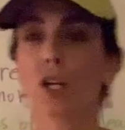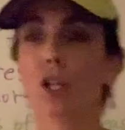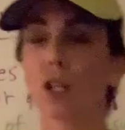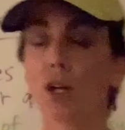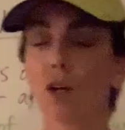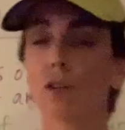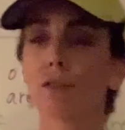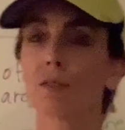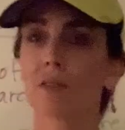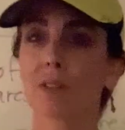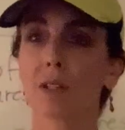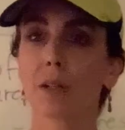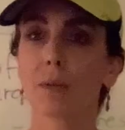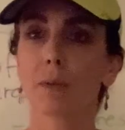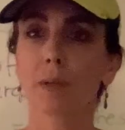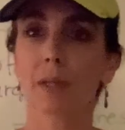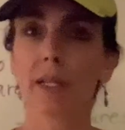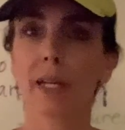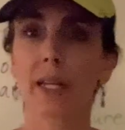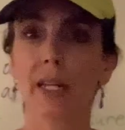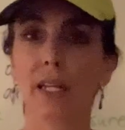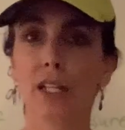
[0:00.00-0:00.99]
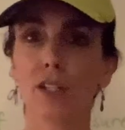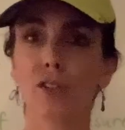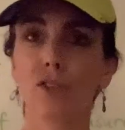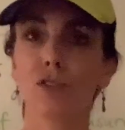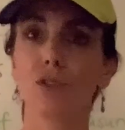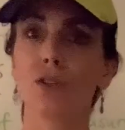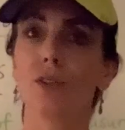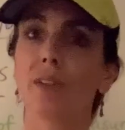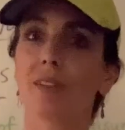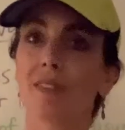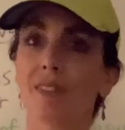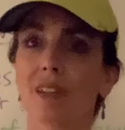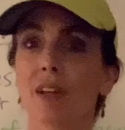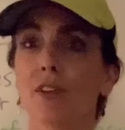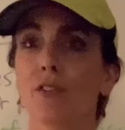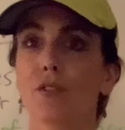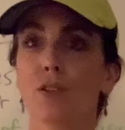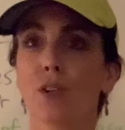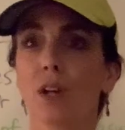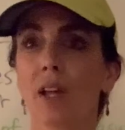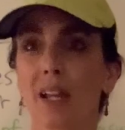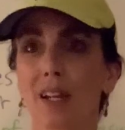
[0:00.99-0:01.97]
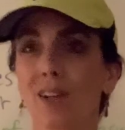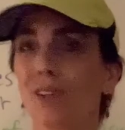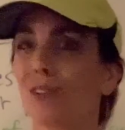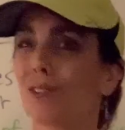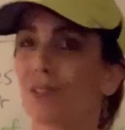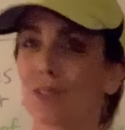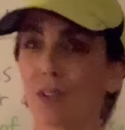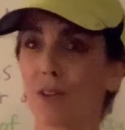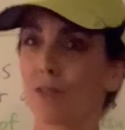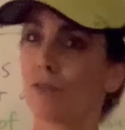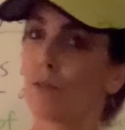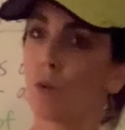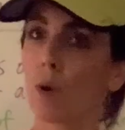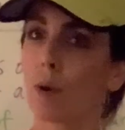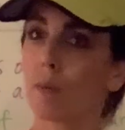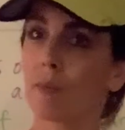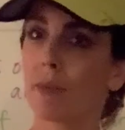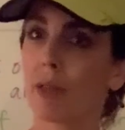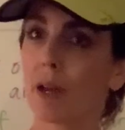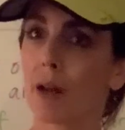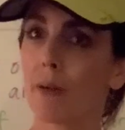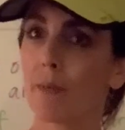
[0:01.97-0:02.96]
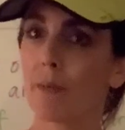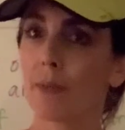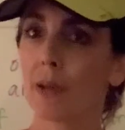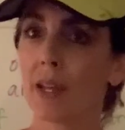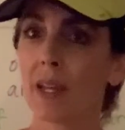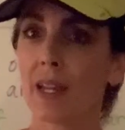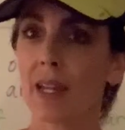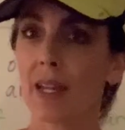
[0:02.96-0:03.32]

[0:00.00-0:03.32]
closely related to the central angles that form them.